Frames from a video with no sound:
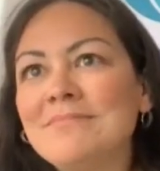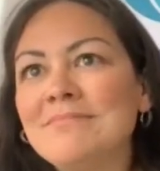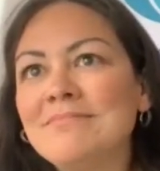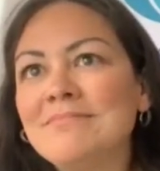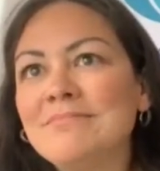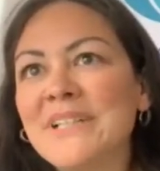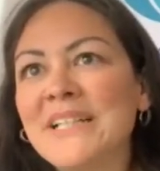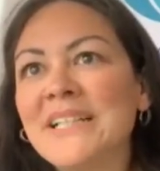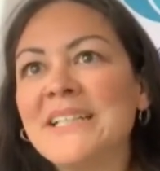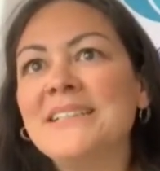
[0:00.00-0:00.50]

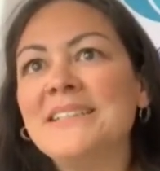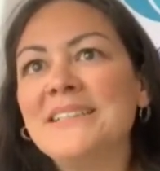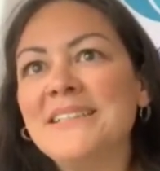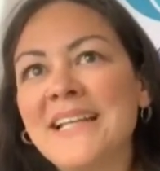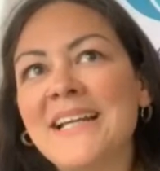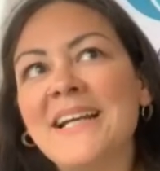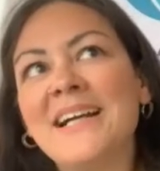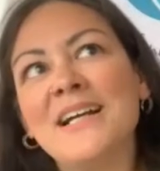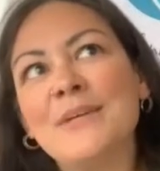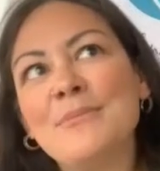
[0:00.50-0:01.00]
but
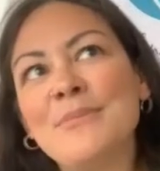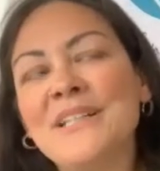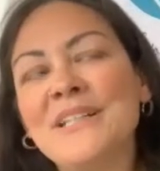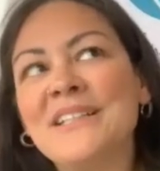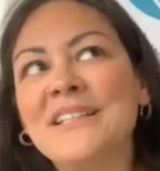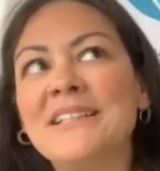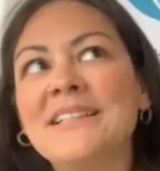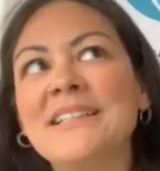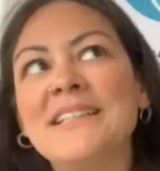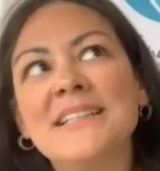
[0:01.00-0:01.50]
yeah, I
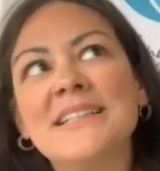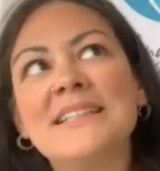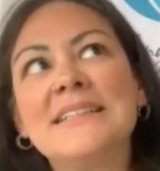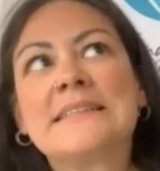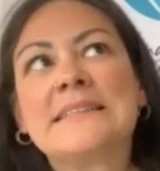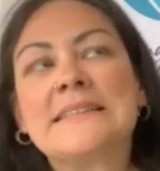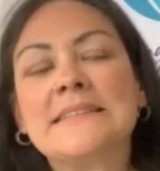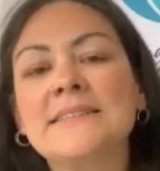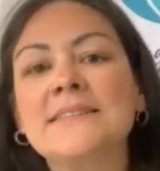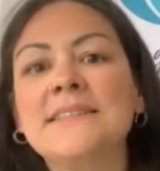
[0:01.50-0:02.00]
mean,
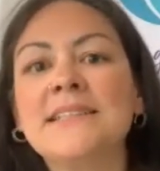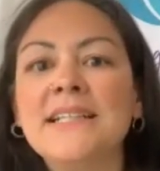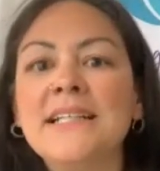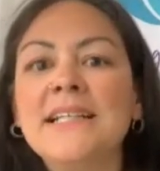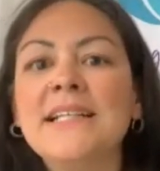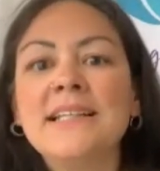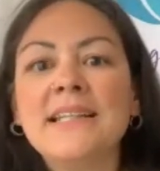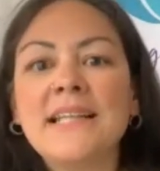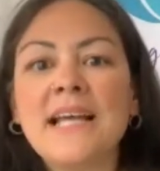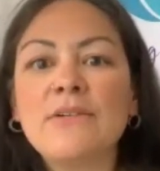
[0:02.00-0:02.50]

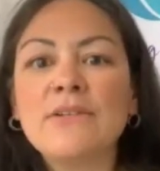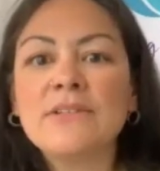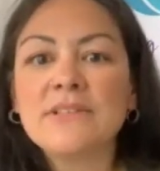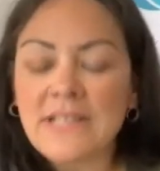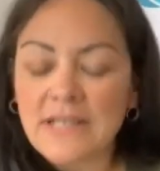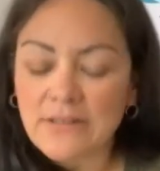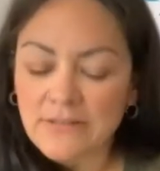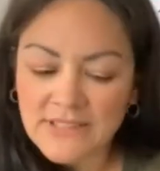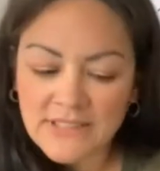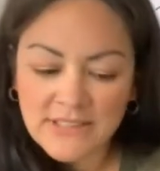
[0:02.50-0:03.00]
that
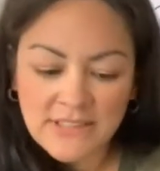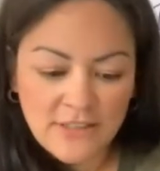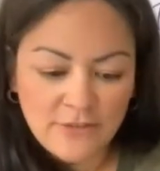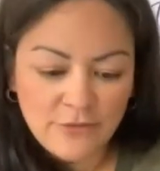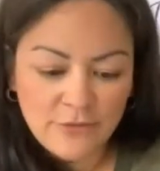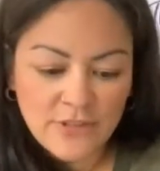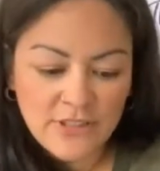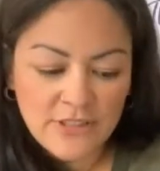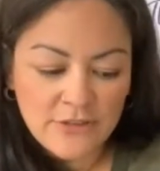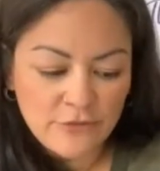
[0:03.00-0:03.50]
was a
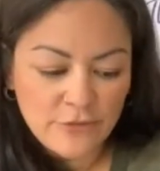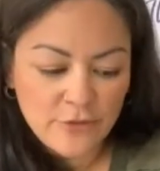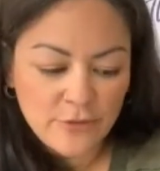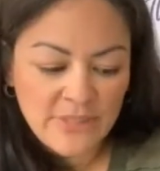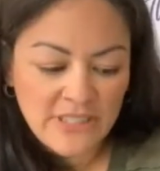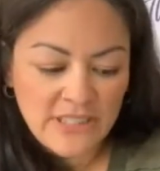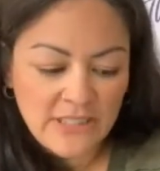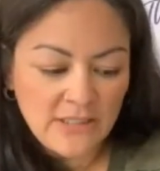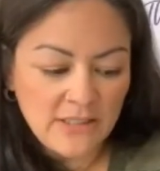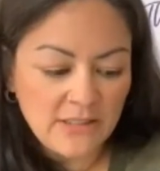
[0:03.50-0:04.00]
tough one for
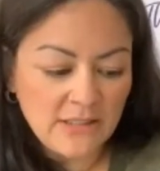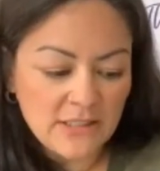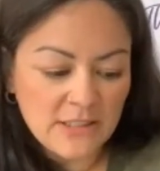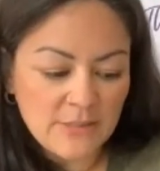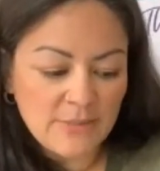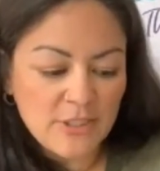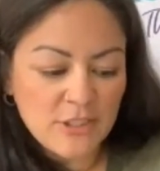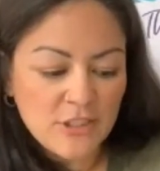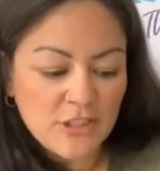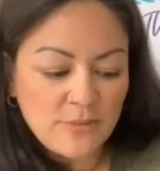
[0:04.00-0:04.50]
me,
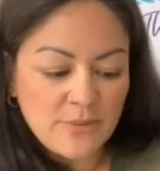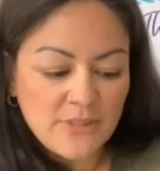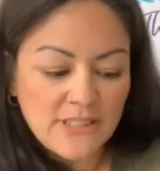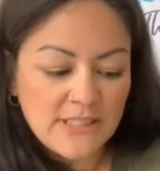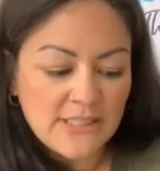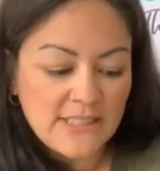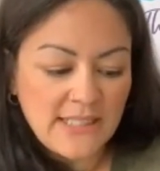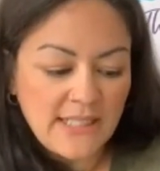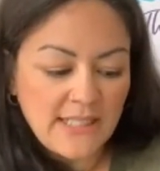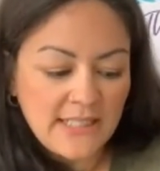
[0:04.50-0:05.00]
especially
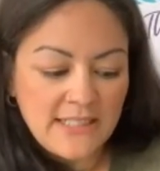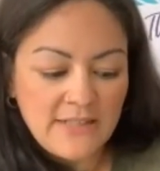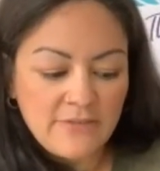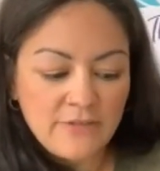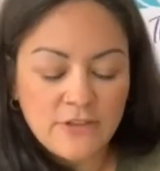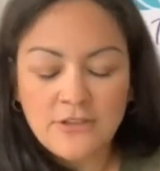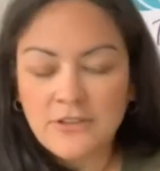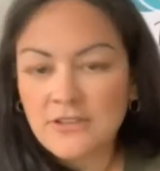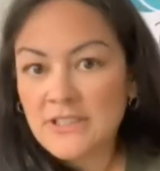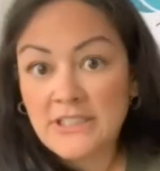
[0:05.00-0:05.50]
because I had
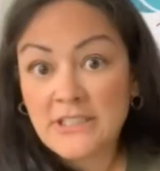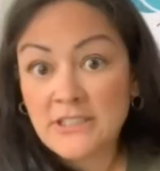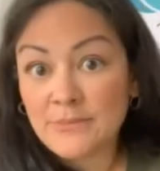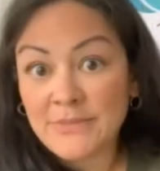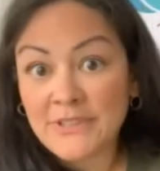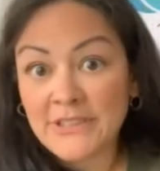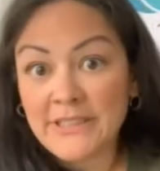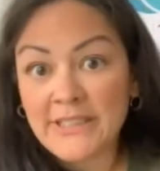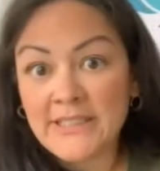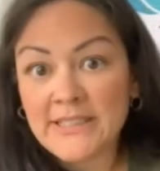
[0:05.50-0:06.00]
never
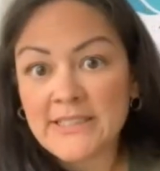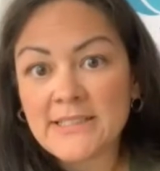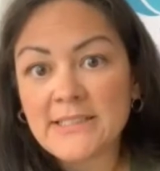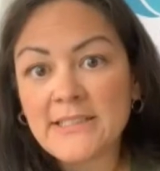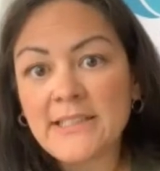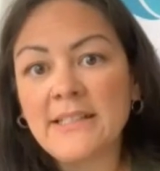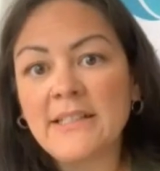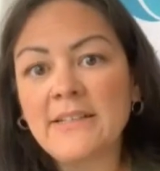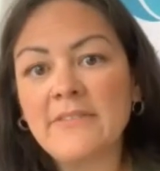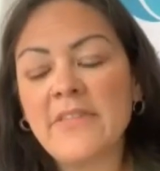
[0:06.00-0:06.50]
experienced
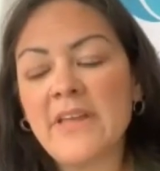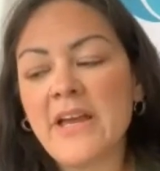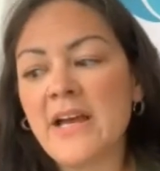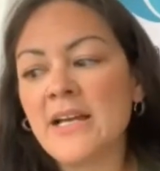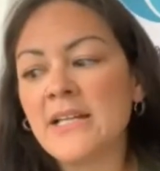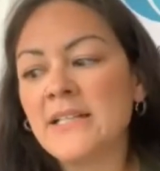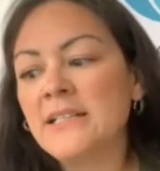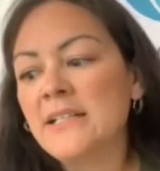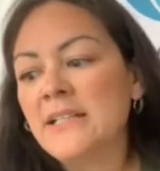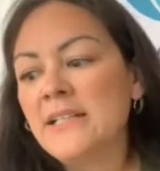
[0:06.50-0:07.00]
any of
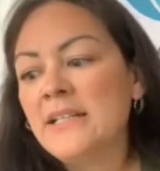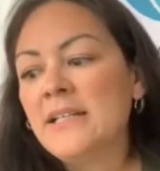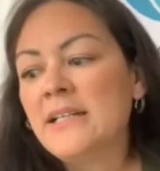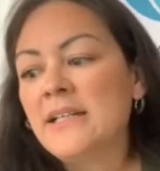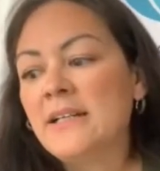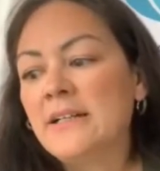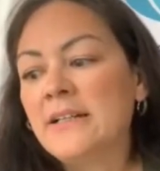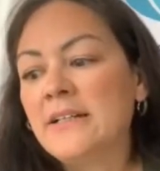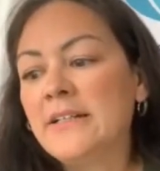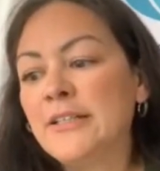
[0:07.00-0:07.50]
that.
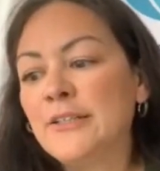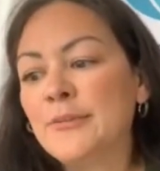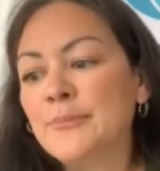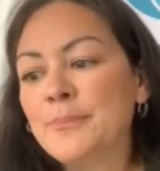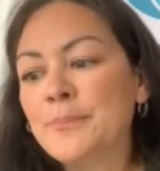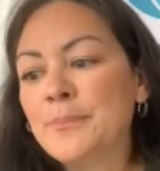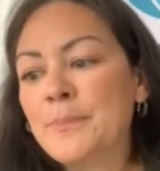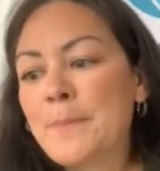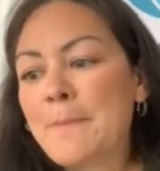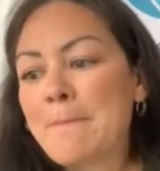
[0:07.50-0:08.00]

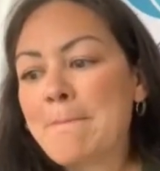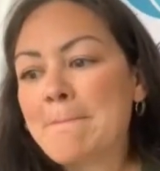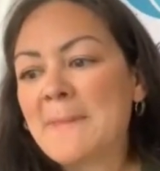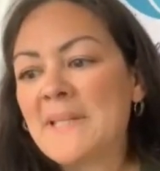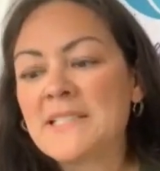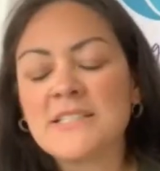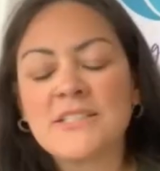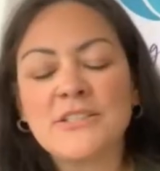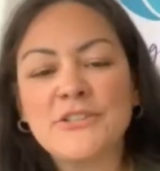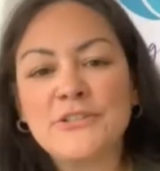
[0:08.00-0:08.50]
And
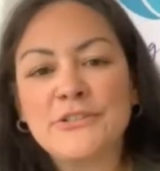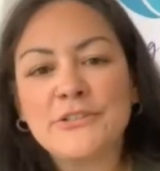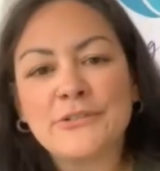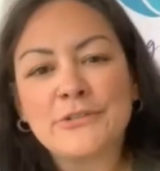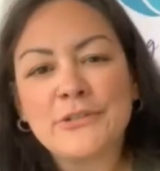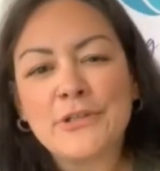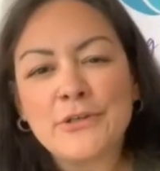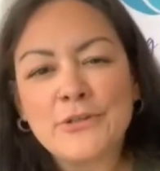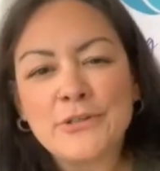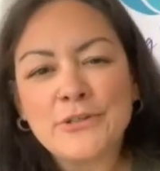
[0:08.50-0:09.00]
so you
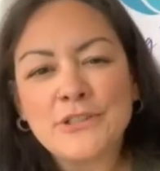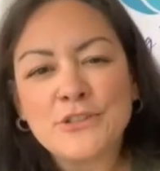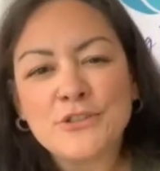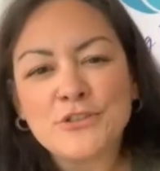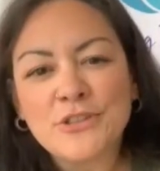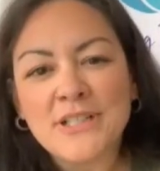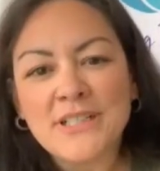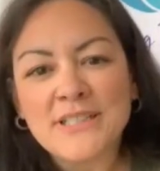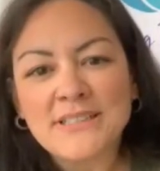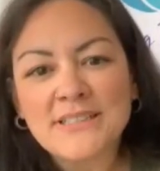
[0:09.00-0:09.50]
don't know who to
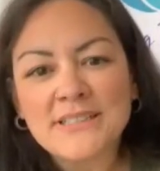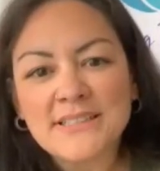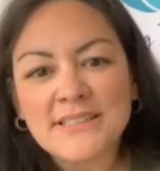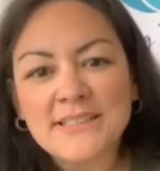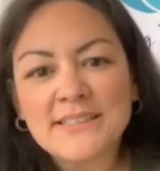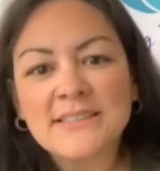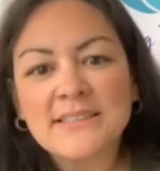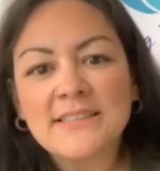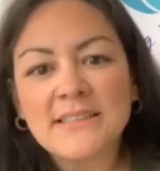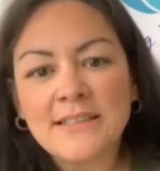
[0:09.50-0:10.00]
trust.
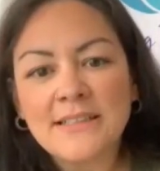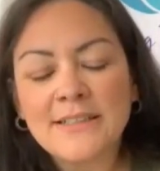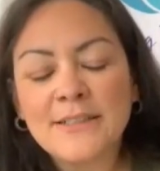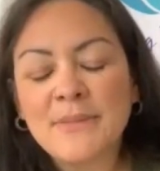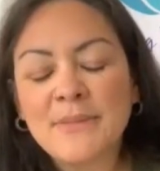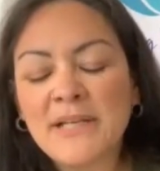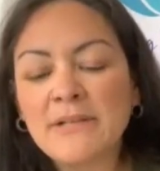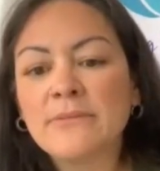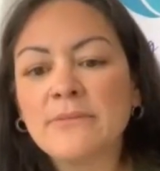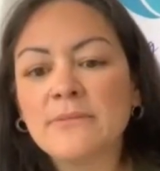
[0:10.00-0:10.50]

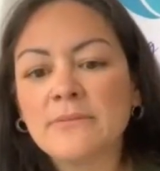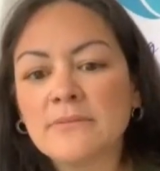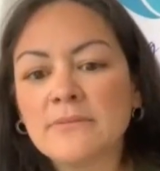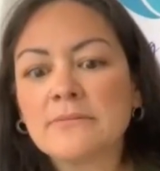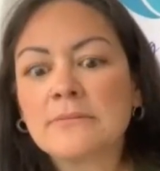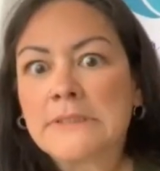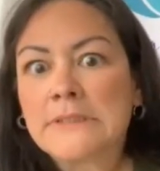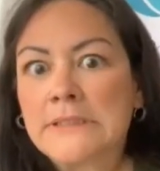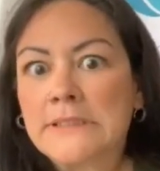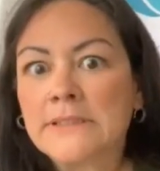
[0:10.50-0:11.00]
I
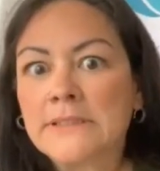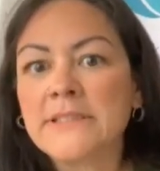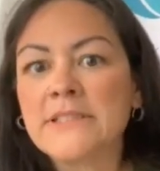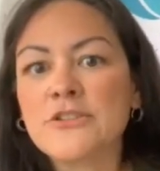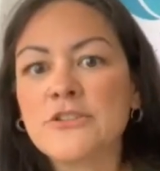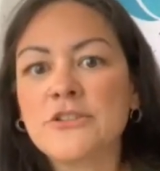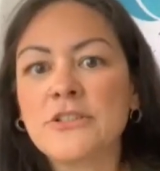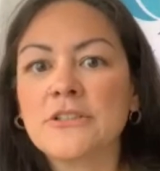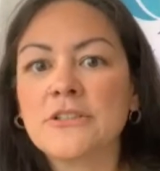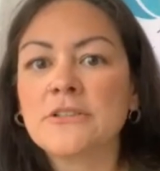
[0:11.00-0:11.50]
really
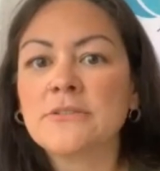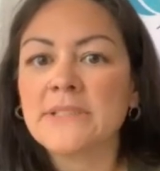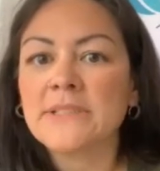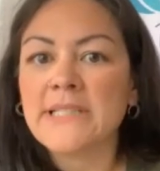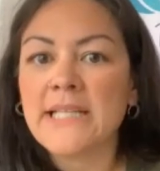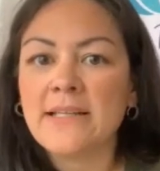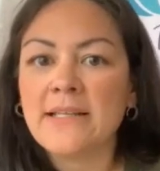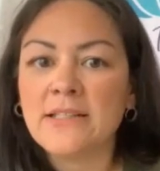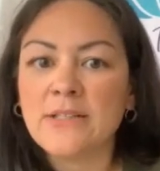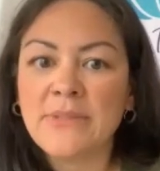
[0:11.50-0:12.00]
struggled with
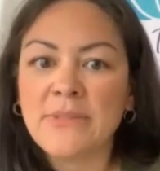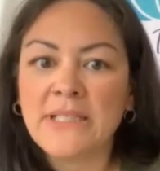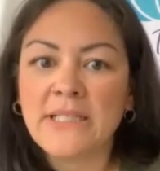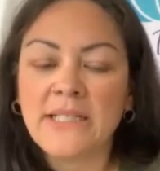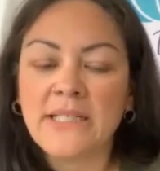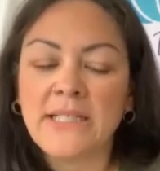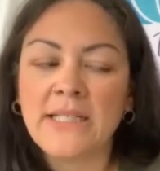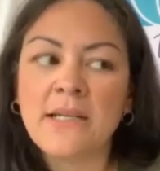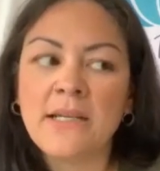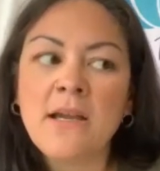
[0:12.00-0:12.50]
that in the
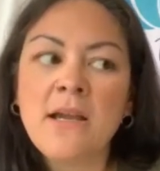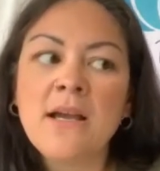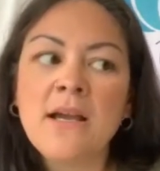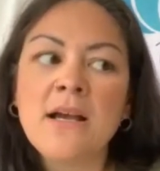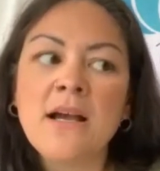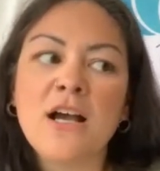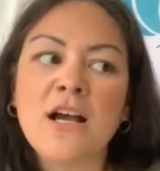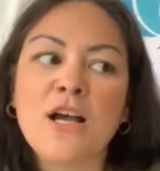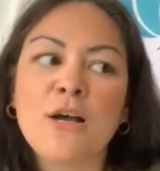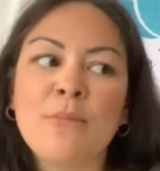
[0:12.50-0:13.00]
beginning.
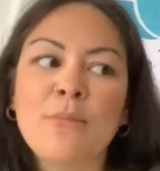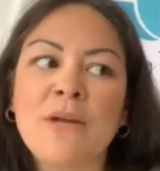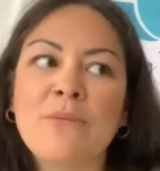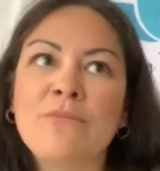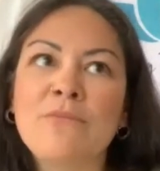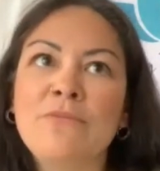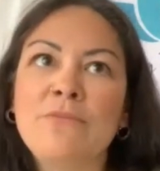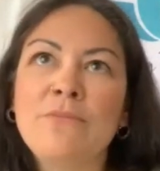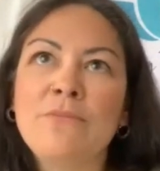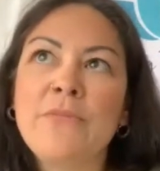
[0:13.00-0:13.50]

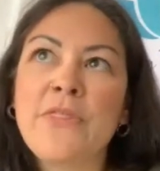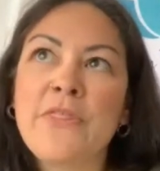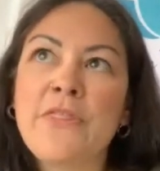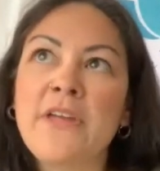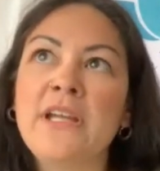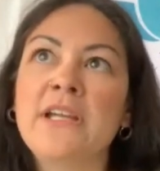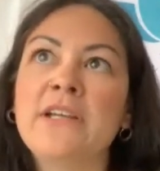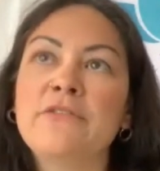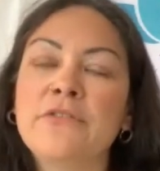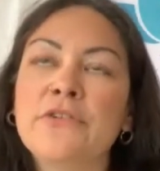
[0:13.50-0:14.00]
I'm
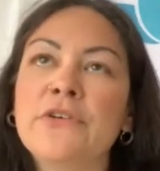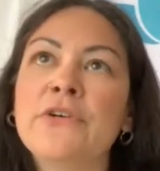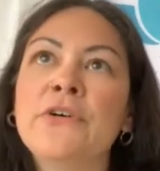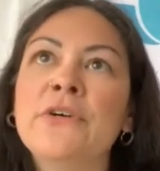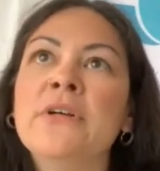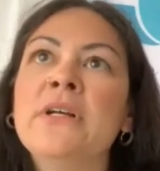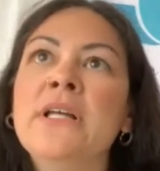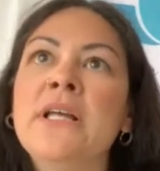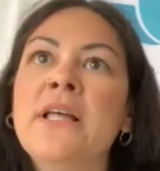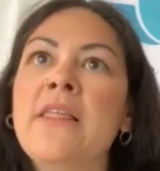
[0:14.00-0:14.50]

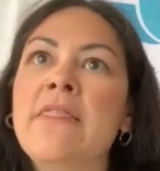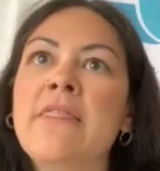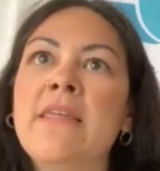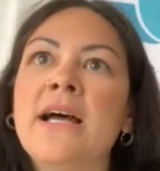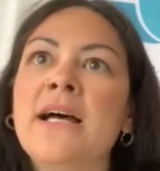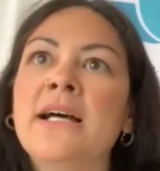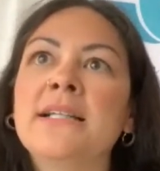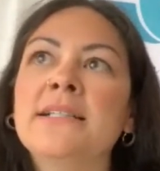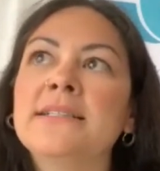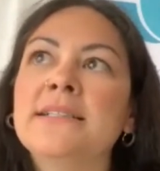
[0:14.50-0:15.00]
thankful
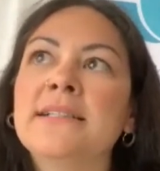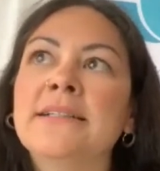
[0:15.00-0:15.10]
that,